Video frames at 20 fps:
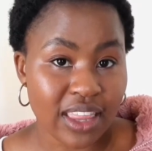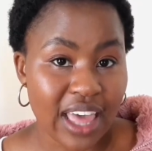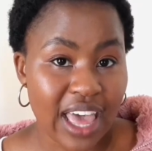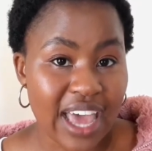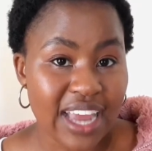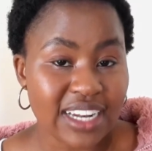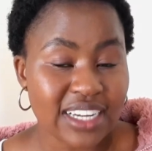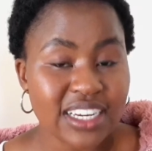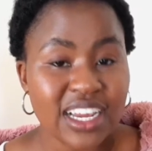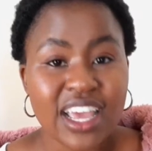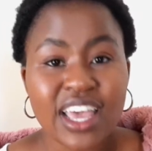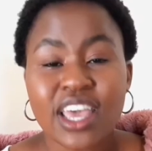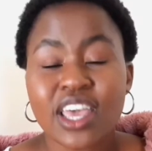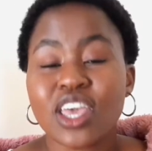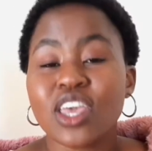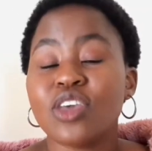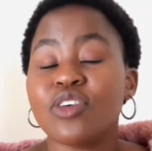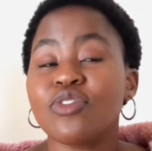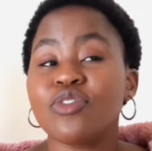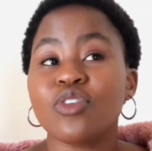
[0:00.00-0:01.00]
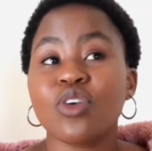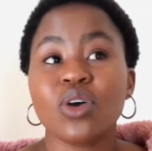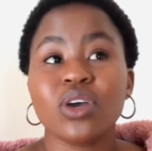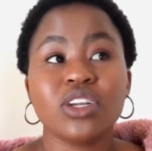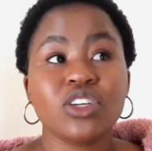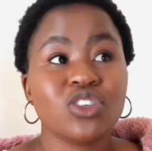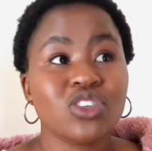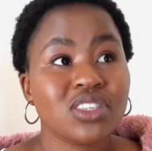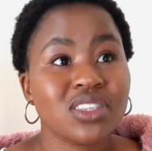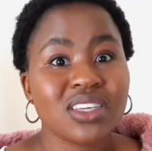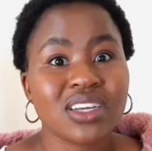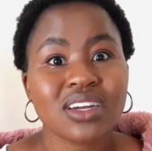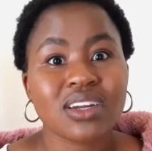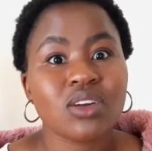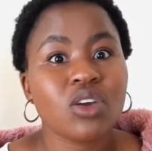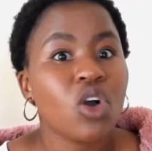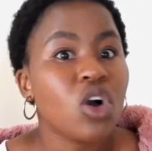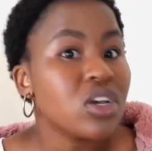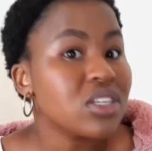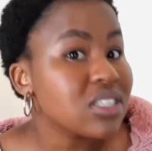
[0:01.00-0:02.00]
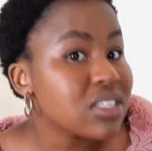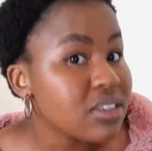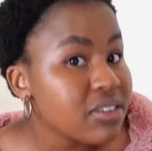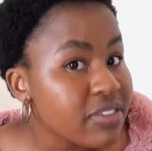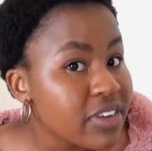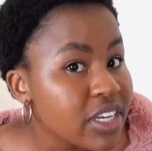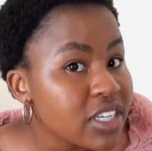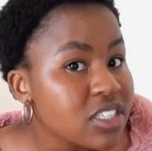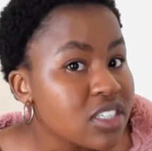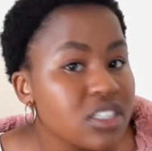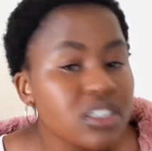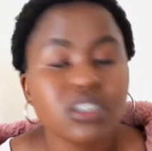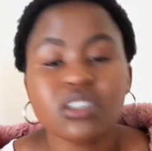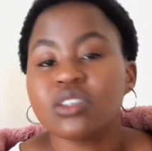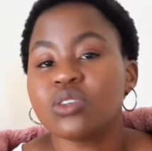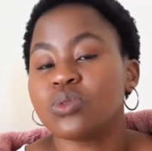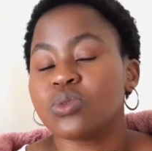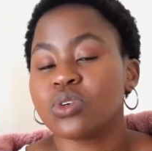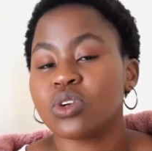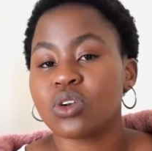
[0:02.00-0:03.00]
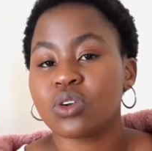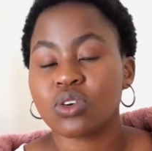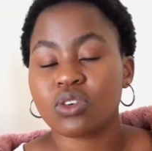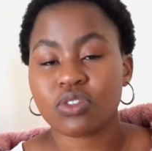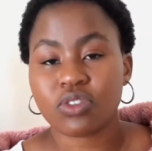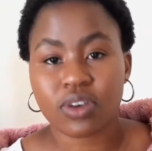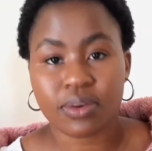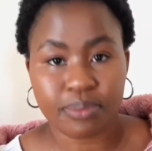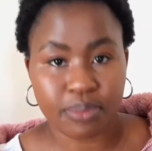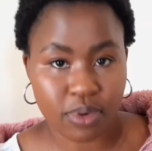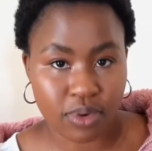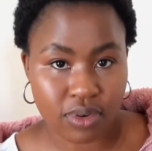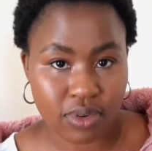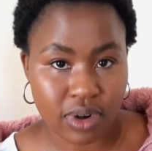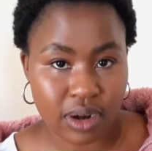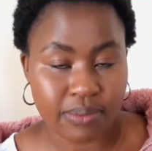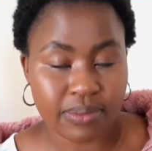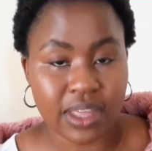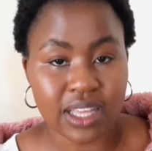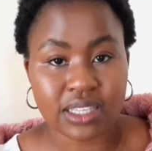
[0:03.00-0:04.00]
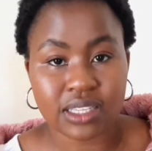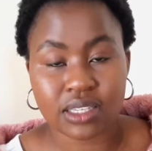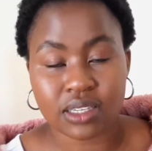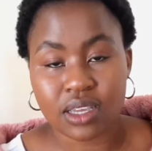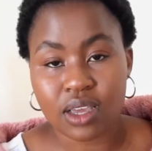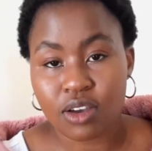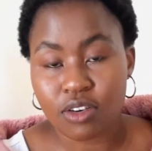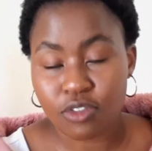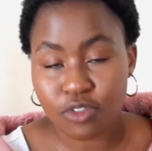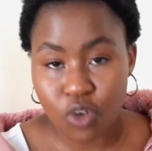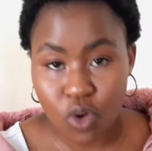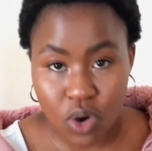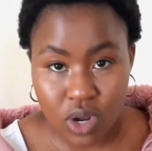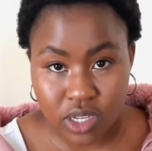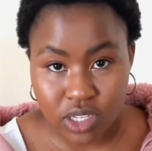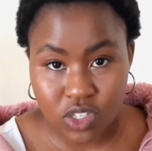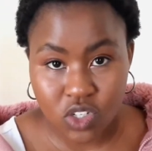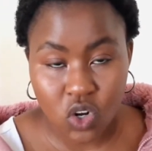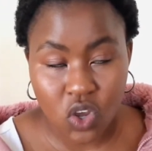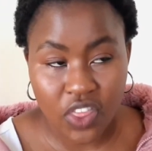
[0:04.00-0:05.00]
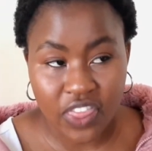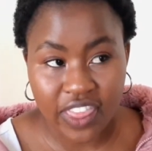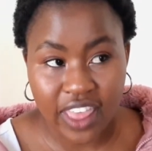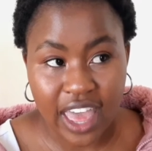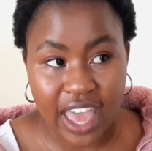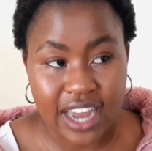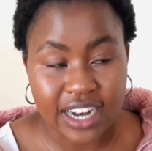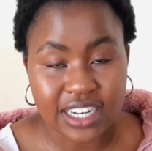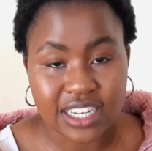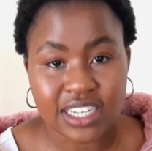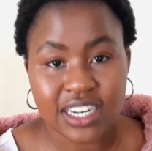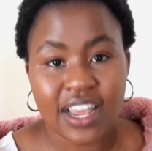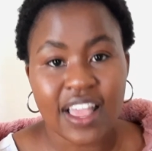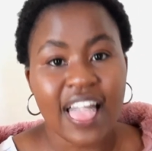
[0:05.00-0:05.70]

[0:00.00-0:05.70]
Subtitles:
that. If you're interested in conservation, you would look for a program that's focused on that.